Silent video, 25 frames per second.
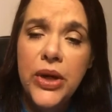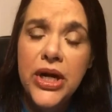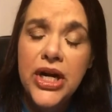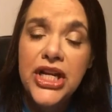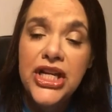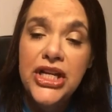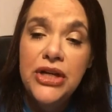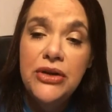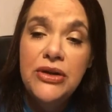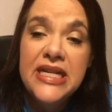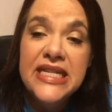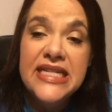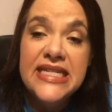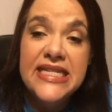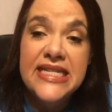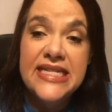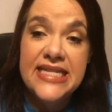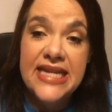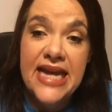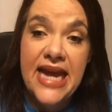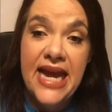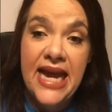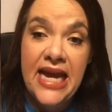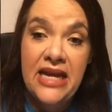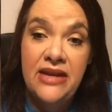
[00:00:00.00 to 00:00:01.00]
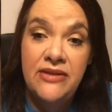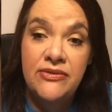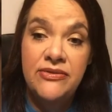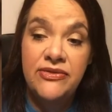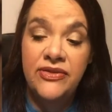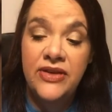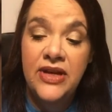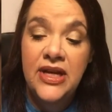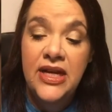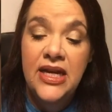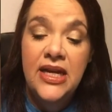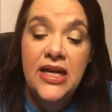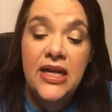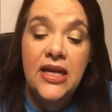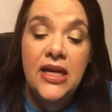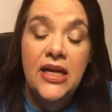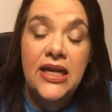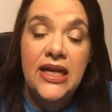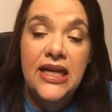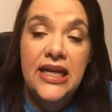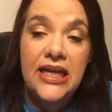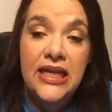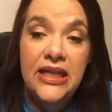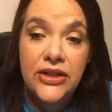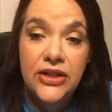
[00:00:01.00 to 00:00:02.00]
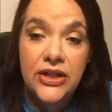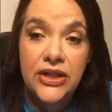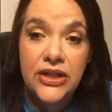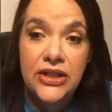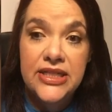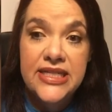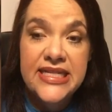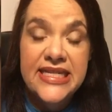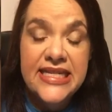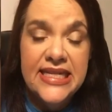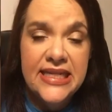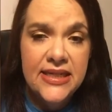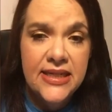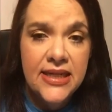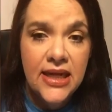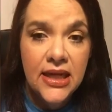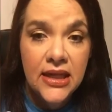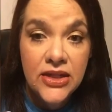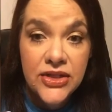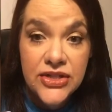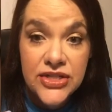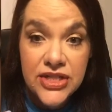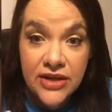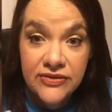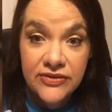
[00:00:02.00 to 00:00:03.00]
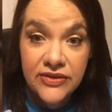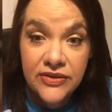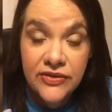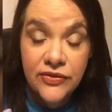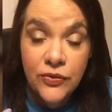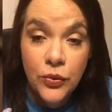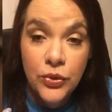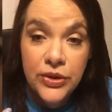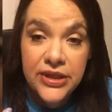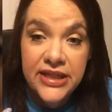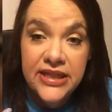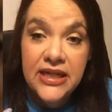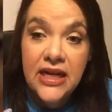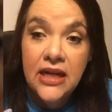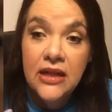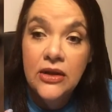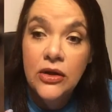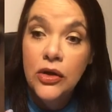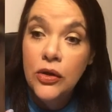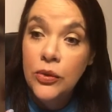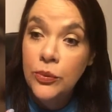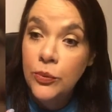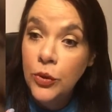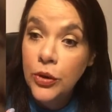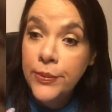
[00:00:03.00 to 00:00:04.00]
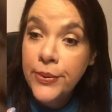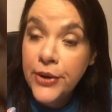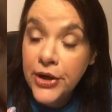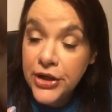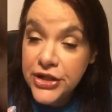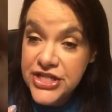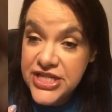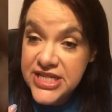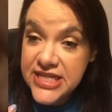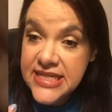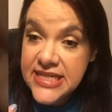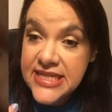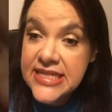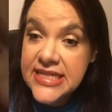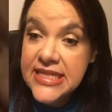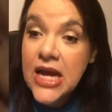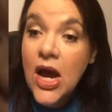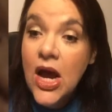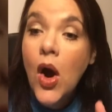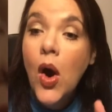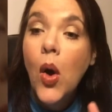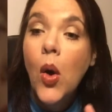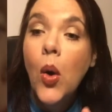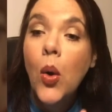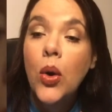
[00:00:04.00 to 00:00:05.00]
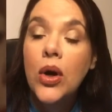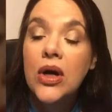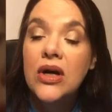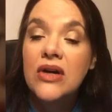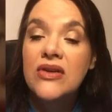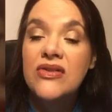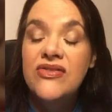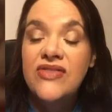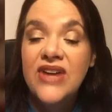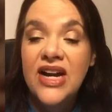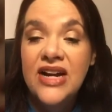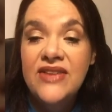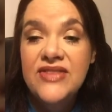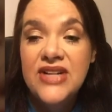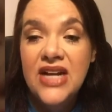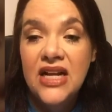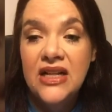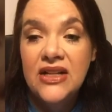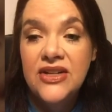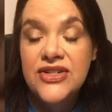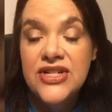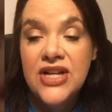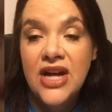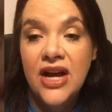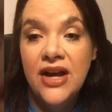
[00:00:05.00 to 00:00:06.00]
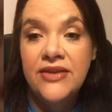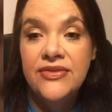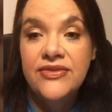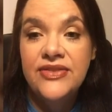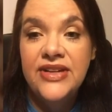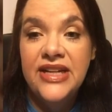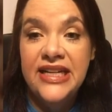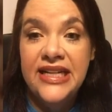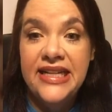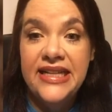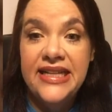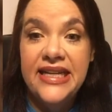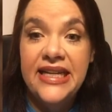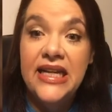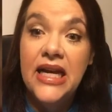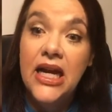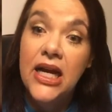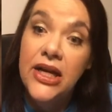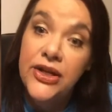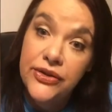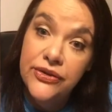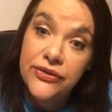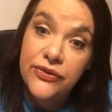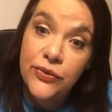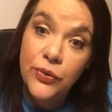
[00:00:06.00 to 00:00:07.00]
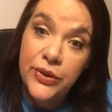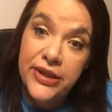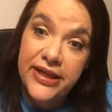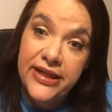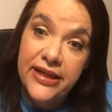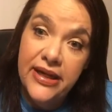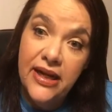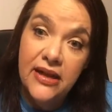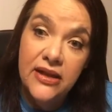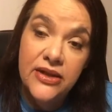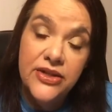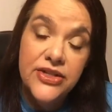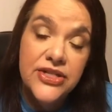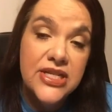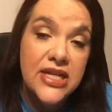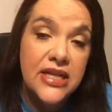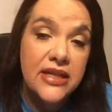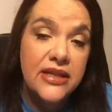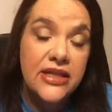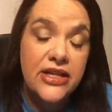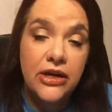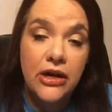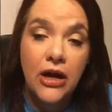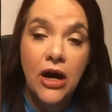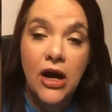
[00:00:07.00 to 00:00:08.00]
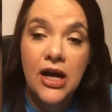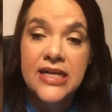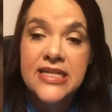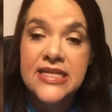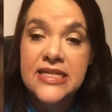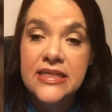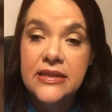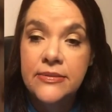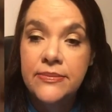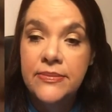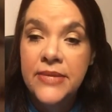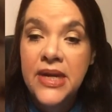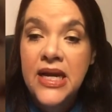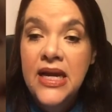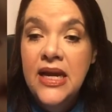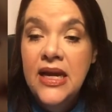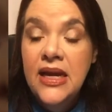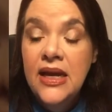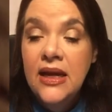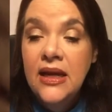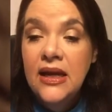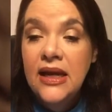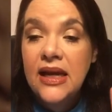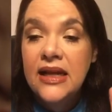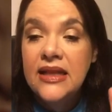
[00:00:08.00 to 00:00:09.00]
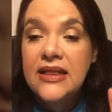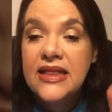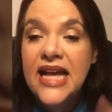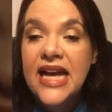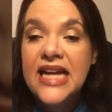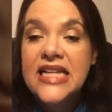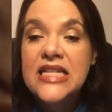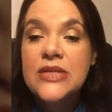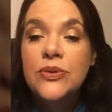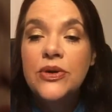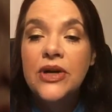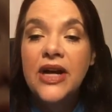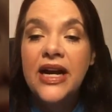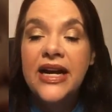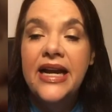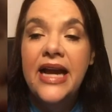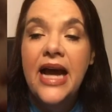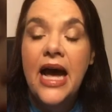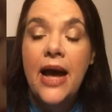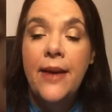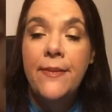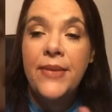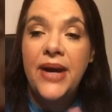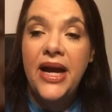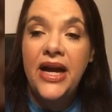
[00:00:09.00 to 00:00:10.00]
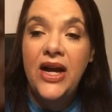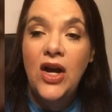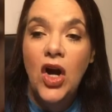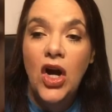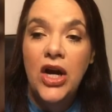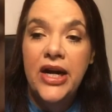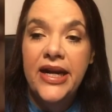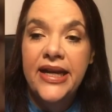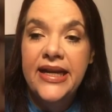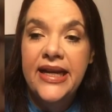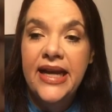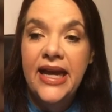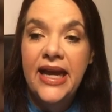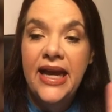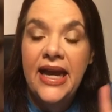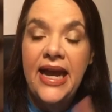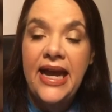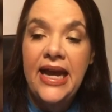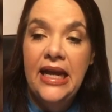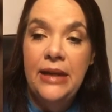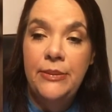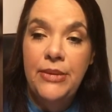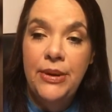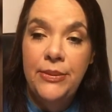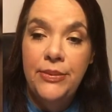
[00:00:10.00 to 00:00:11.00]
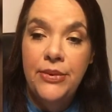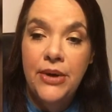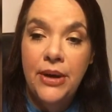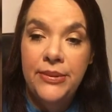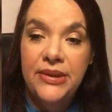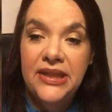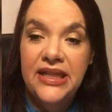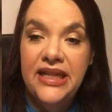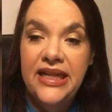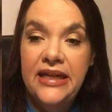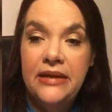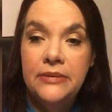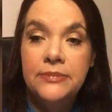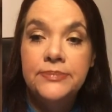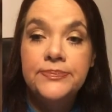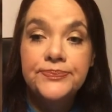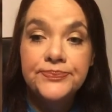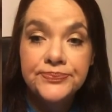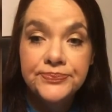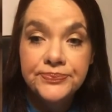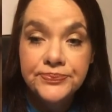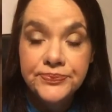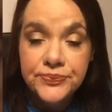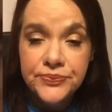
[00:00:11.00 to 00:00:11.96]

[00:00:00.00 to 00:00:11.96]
where you can save either $10 off a $40 or more purchase or $5 off anything under $40. They're awesome. That's where I got my arnica and my bromelain.